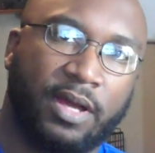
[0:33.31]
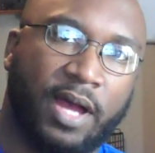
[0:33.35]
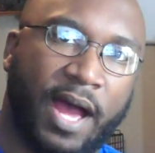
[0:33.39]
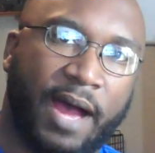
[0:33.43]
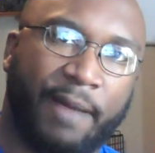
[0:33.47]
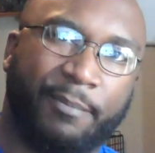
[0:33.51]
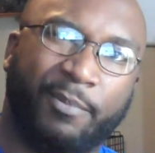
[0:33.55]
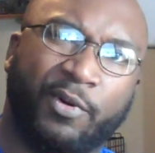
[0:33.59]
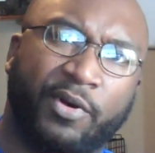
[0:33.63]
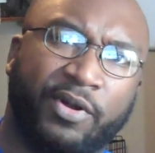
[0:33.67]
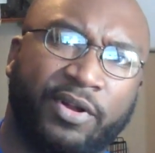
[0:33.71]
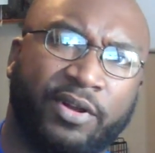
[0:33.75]

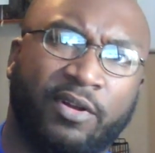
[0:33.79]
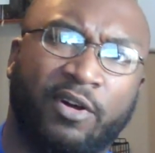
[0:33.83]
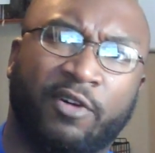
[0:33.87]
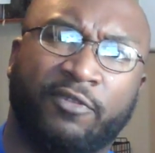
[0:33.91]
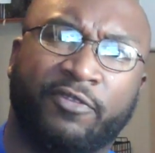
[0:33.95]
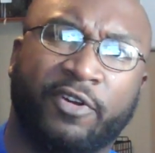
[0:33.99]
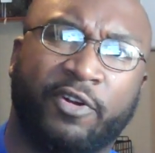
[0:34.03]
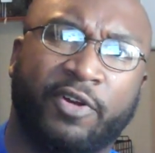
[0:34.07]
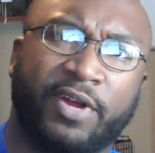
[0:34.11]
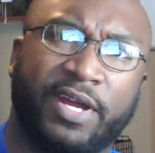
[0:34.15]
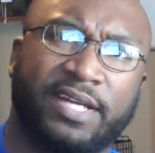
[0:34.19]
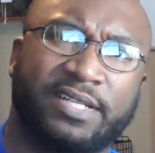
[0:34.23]
I bought it
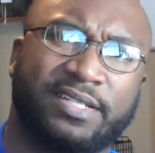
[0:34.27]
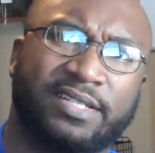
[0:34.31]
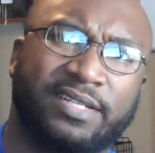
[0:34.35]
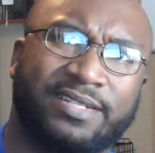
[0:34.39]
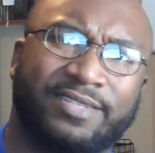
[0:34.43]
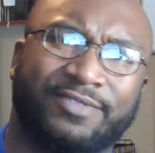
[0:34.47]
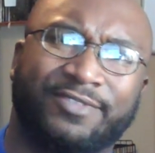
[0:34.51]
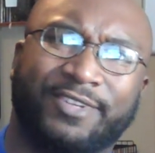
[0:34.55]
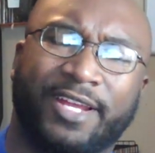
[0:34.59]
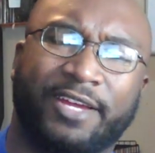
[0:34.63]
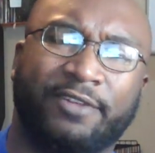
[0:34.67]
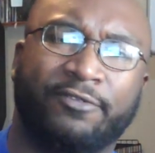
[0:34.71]
off of
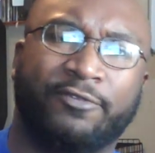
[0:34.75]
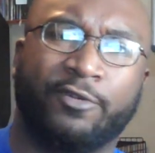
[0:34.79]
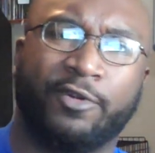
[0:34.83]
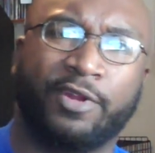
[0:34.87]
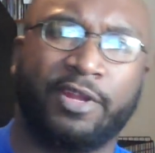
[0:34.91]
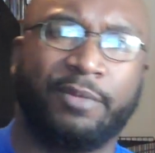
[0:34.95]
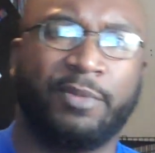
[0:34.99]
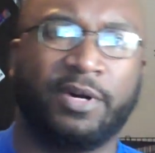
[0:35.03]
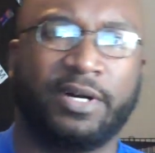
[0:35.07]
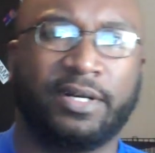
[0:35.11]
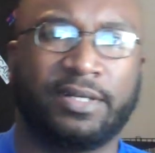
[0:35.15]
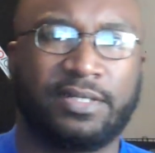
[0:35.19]
Craigslist for like
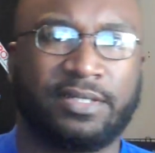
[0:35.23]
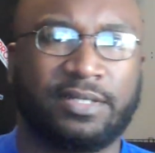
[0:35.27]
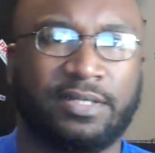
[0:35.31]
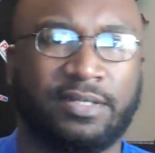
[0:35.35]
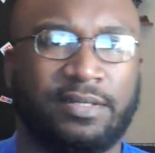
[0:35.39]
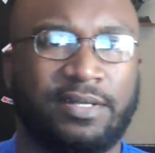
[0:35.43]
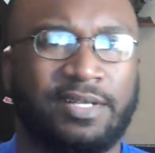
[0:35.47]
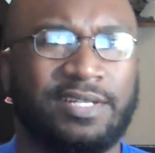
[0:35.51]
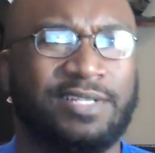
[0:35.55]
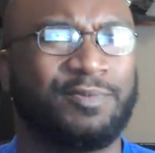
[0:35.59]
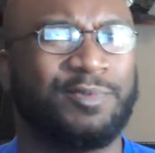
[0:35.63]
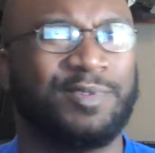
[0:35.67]
40 bucks.
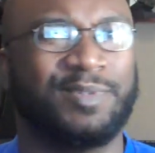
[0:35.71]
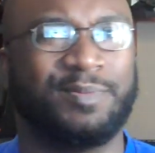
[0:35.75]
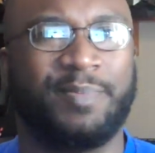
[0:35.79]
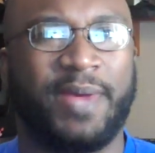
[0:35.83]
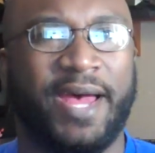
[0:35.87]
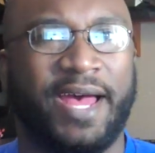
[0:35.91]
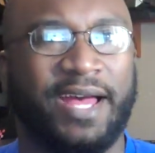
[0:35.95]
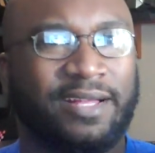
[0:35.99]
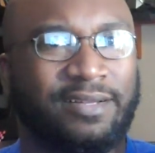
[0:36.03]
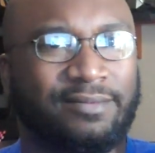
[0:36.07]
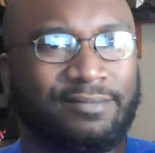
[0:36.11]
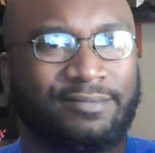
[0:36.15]
This was
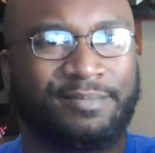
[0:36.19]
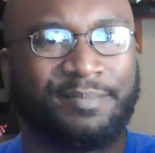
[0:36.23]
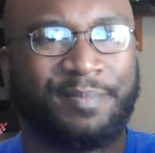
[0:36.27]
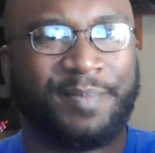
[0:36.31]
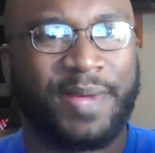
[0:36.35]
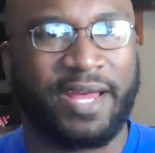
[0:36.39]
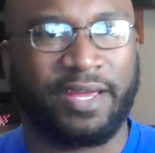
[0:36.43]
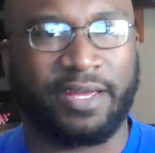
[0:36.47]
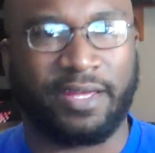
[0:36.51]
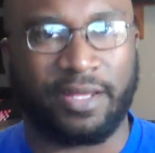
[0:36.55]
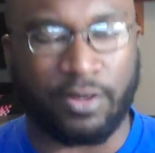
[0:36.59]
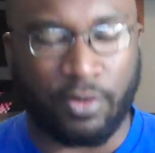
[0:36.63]
back
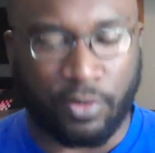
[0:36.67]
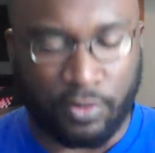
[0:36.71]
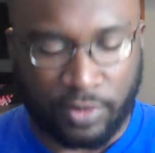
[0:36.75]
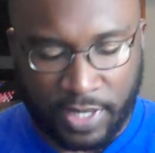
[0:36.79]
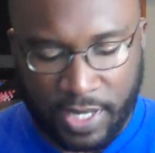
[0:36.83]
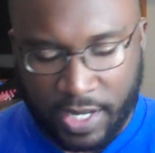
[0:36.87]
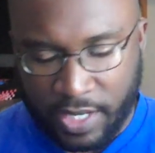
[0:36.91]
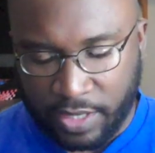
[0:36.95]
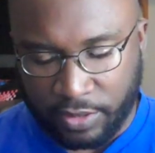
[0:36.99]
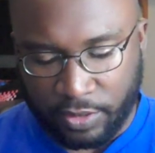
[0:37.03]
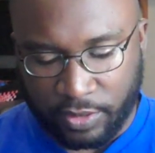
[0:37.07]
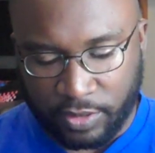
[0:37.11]
in
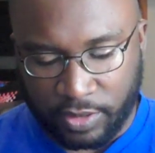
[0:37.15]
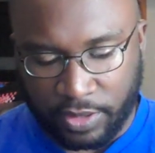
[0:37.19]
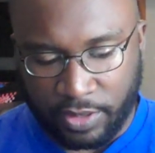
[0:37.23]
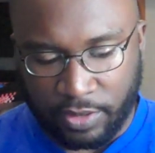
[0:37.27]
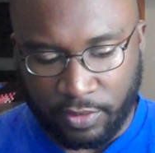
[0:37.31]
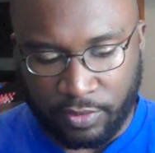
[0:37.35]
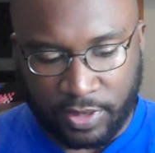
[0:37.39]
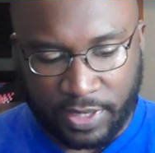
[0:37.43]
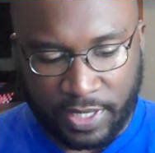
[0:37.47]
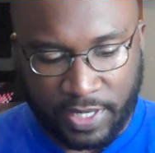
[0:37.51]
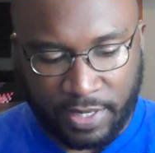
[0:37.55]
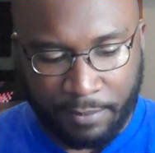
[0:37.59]
09, early
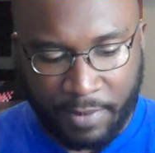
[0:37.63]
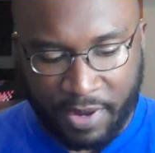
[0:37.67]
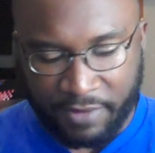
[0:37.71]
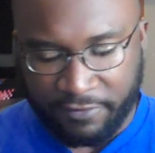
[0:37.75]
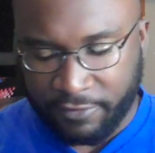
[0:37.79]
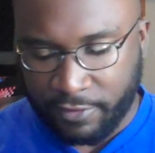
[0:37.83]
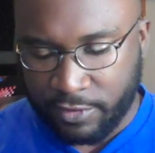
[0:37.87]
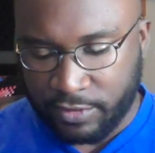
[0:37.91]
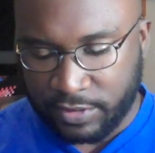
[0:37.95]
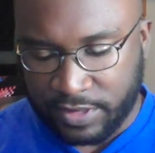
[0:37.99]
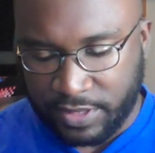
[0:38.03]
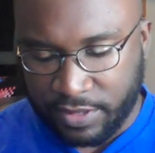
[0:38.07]
09, my
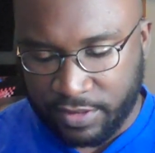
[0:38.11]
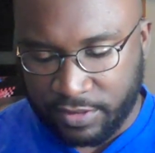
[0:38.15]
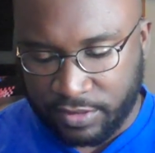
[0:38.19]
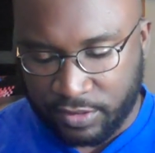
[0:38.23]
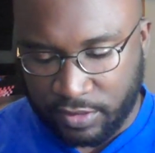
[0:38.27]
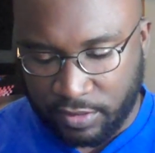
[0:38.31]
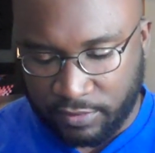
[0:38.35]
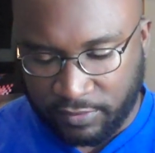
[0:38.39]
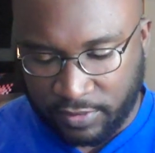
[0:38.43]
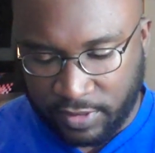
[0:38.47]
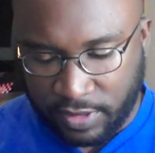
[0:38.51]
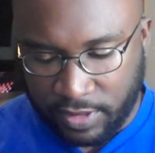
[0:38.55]
first
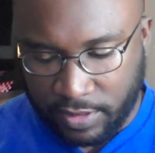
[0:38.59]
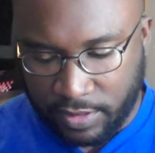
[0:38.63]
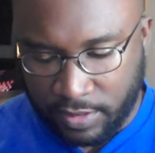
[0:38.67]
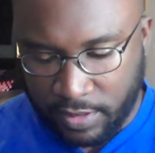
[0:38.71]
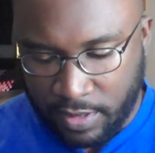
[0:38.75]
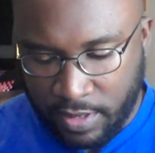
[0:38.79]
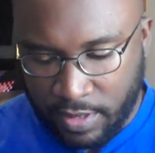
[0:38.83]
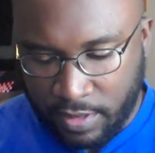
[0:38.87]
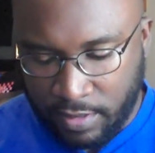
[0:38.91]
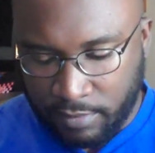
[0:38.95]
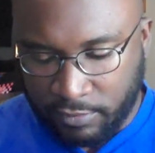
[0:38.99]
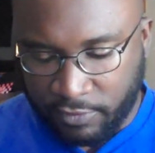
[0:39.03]
airsoft gun,
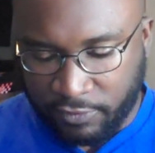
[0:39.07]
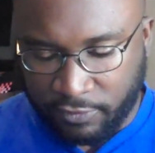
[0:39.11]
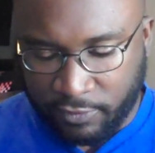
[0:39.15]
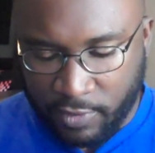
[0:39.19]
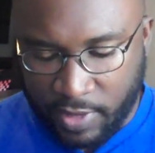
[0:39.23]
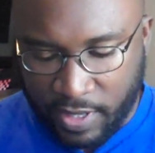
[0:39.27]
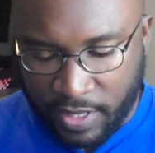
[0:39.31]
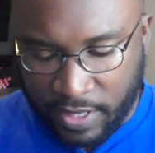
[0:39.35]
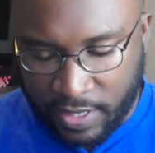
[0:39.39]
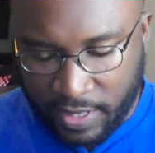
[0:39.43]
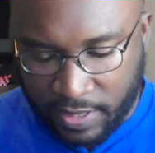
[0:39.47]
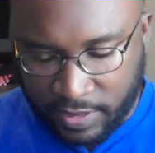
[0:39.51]

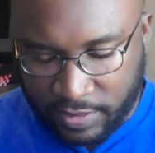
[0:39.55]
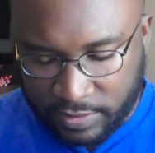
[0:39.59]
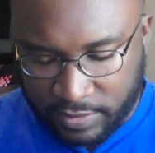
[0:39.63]
before I